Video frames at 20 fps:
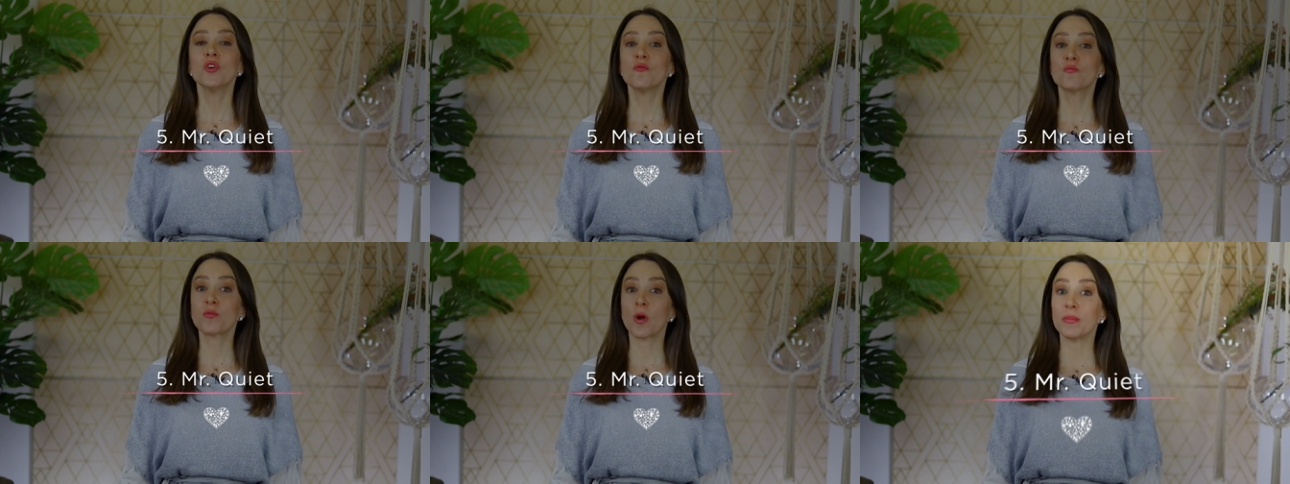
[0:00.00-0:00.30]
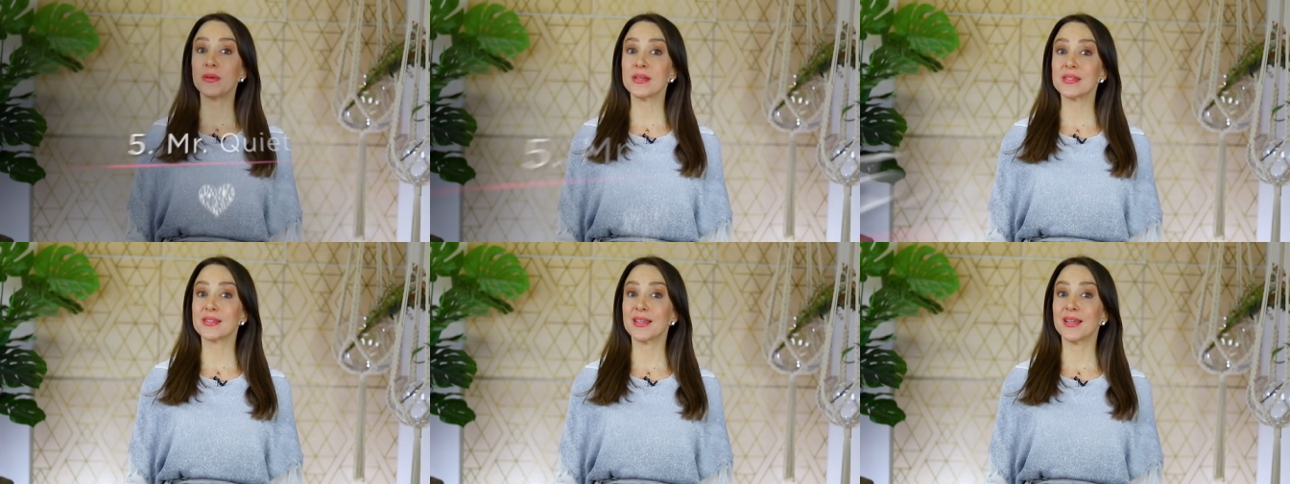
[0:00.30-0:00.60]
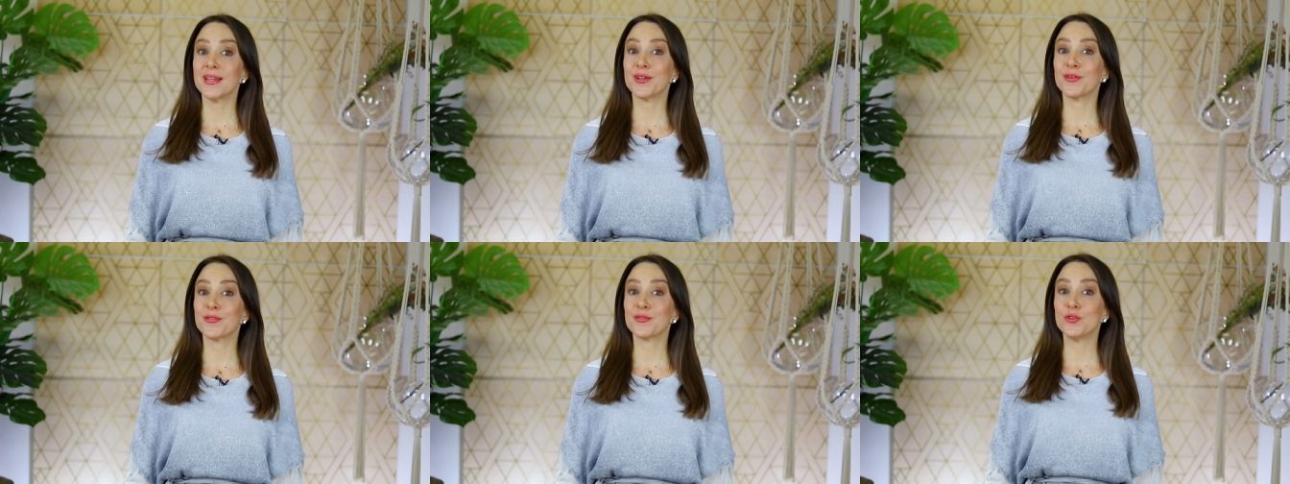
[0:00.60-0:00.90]
you've probably
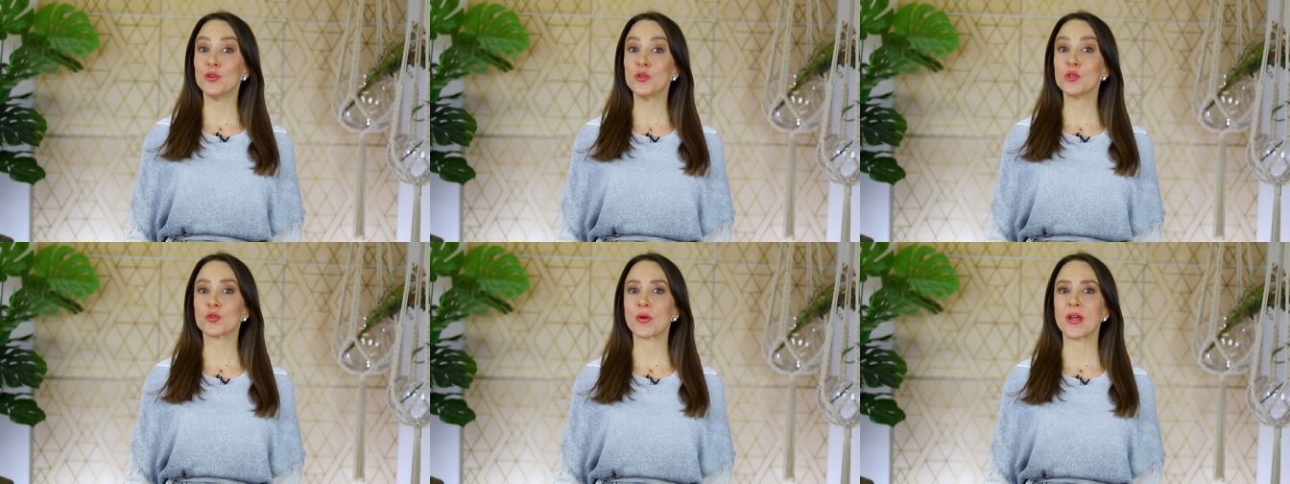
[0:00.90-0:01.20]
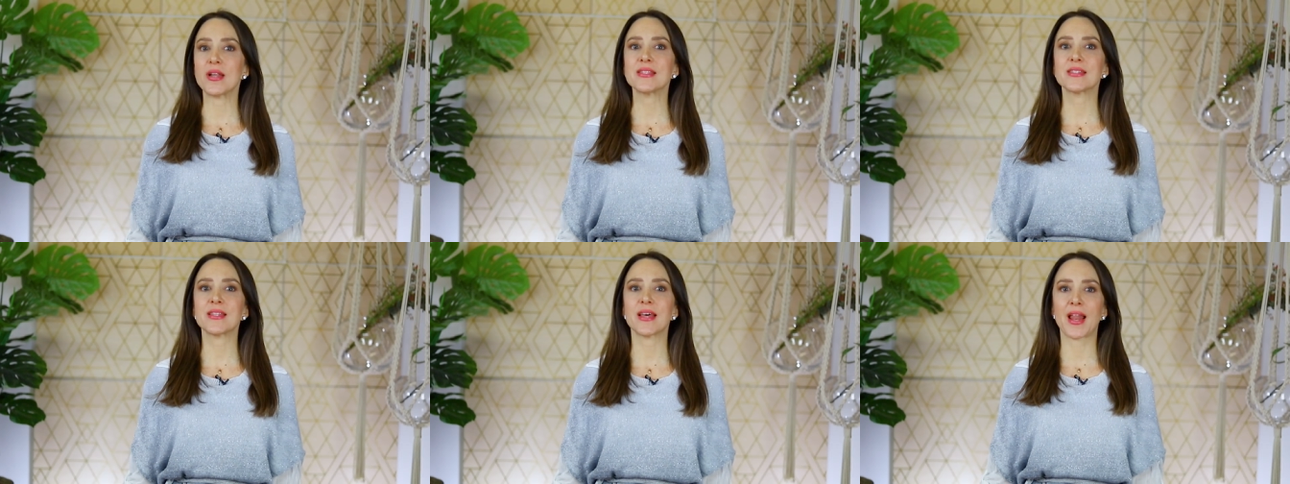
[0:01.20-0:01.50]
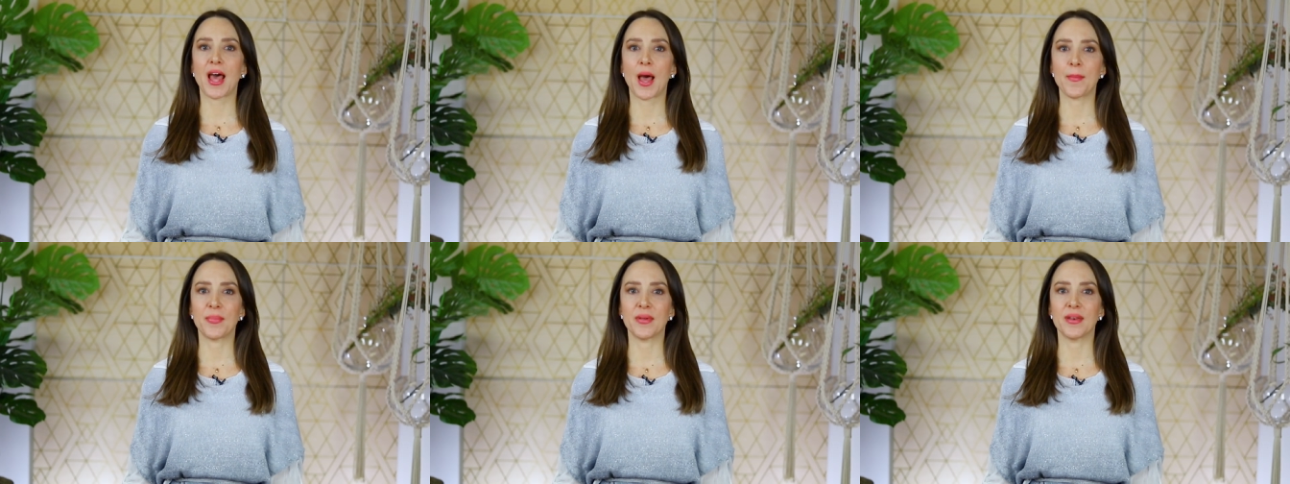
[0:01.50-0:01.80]
seen a few trends that
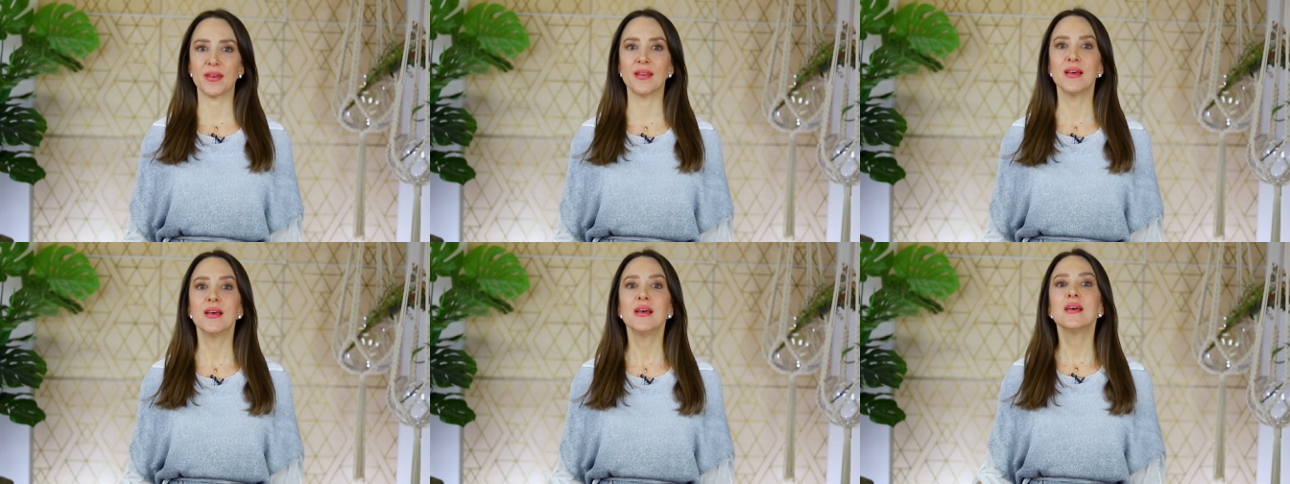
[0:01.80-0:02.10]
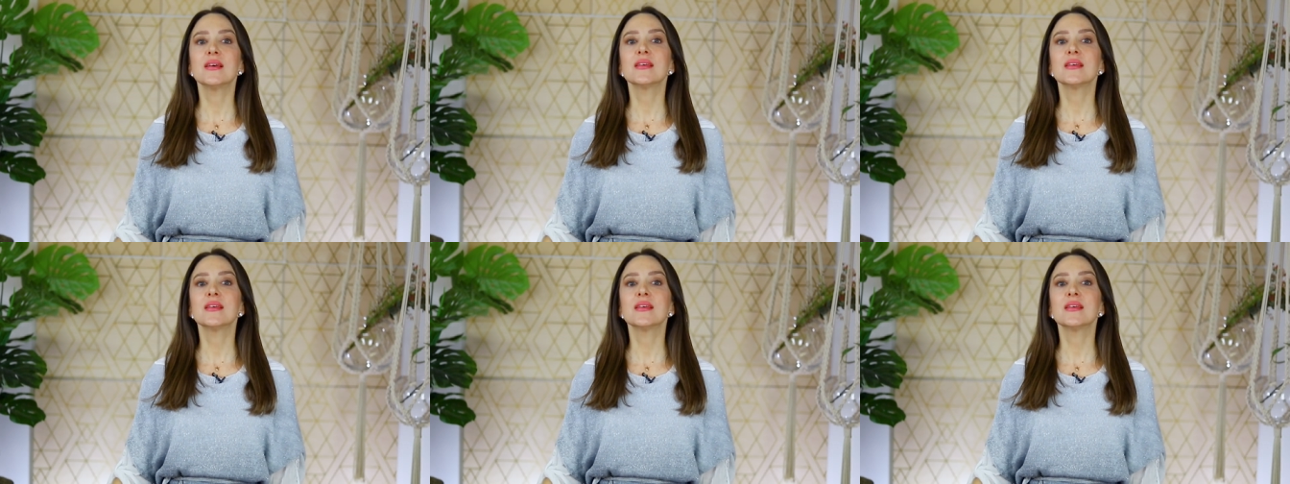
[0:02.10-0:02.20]
happen.